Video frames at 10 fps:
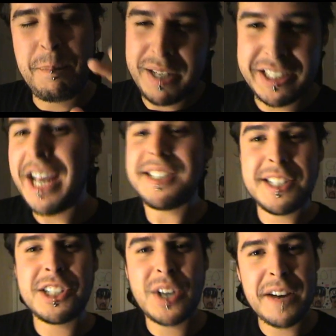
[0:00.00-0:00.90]
But
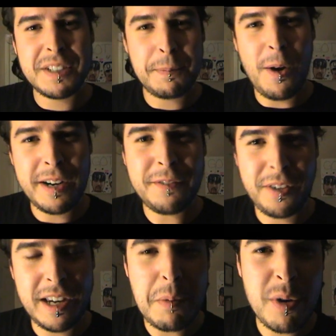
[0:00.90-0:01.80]
Jason Strife's opponent
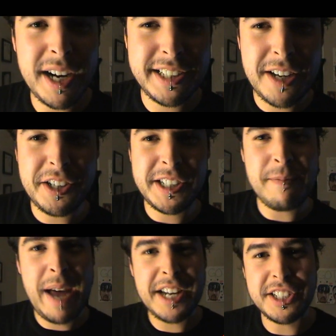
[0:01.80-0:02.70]
for the #1
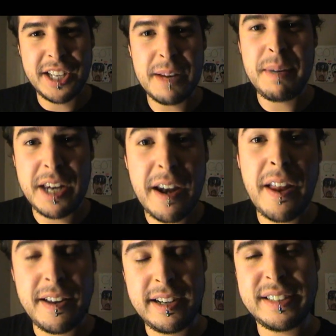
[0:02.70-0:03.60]
contendership match is going to be none
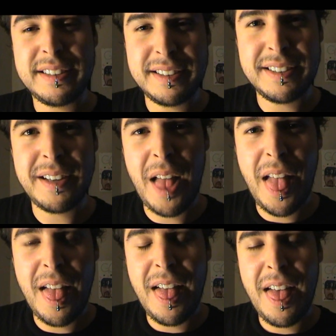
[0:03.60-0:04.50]
other
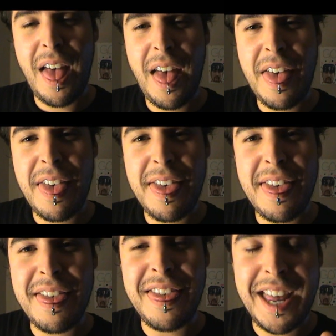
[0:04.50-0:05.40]

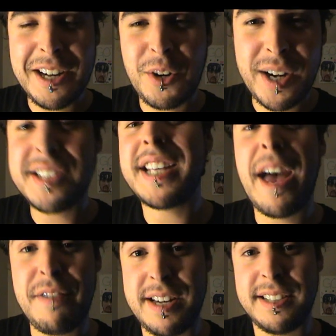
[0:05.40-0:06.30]
than Chris
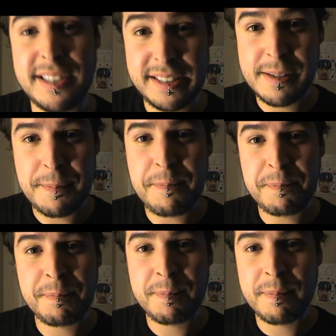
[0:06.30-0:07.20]
Evans.
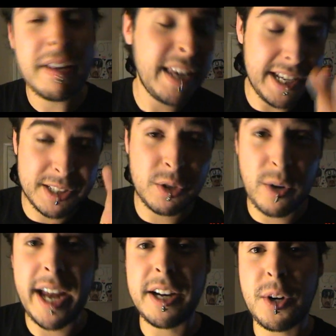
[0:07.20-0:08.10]
Yes,
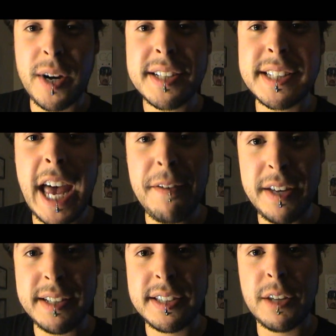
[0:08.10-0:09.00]
right. Chris
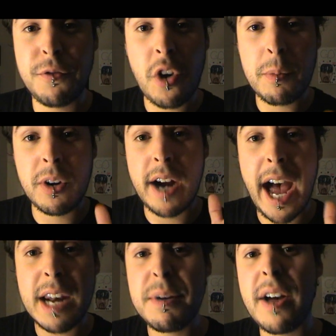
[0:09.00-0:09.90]
Evans, the former
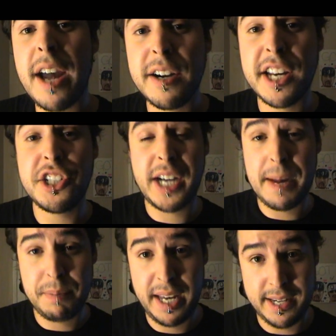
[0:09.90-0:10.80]
IWL Anarchy
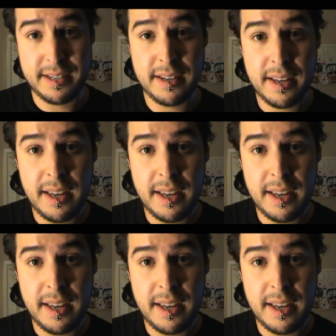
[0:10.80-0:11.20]
champion,